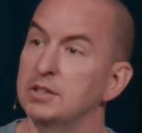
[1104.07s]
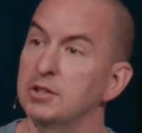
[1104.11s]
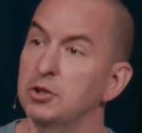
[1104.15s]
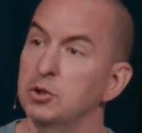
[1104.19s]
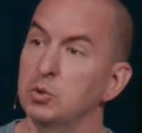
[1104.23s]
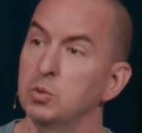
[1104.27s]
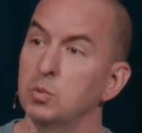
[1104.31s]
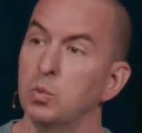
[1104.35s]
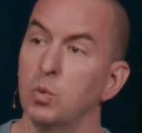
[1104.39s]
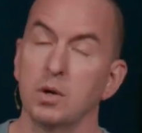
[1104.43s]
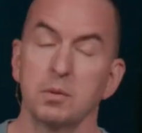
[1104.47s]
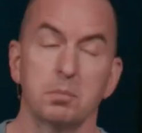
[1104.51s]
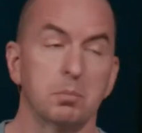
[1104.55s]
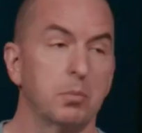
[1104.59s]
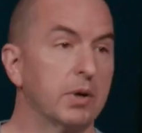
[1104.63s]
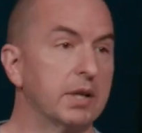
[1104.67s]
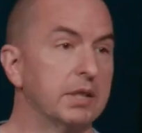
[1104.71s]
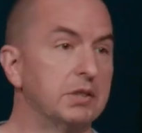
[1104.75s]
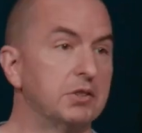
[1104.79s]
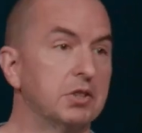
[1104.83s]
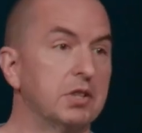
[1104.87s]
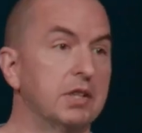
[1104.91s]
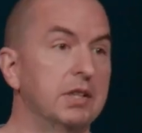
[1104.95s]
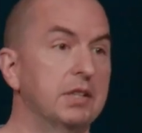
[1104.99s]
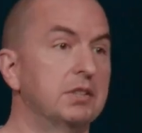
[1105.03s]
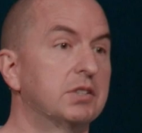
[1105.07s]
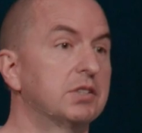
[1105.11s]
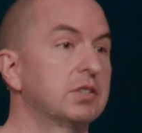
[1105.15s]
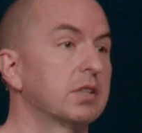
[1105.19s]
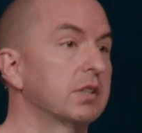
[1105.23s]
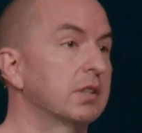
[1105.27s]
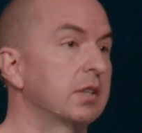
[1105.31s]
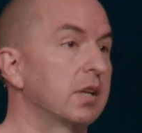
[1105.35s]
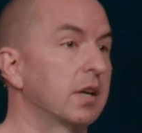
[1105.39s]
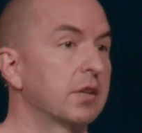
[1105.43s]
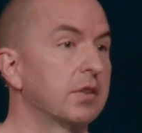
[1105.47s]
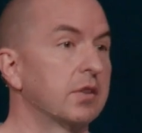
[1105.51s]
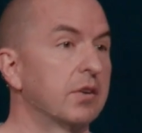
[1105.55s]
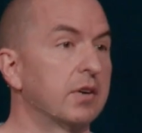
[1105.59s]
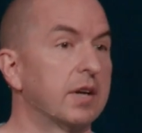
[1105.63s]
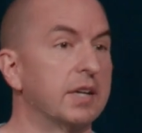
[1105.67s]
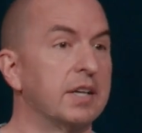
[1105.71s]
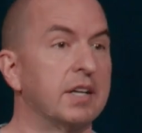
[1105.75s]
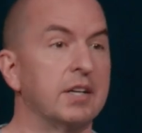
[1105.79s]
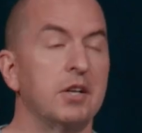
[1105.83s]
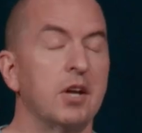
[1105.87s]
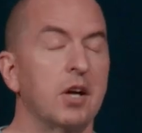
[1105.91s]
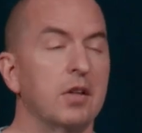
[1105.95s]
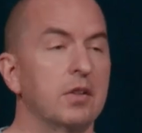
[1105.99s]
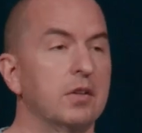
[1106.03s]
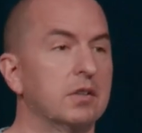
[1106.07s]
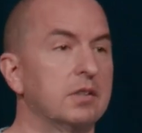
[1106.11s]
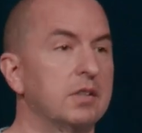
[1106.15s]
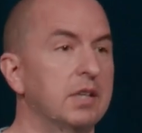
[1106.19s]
knew one breach leads to another and another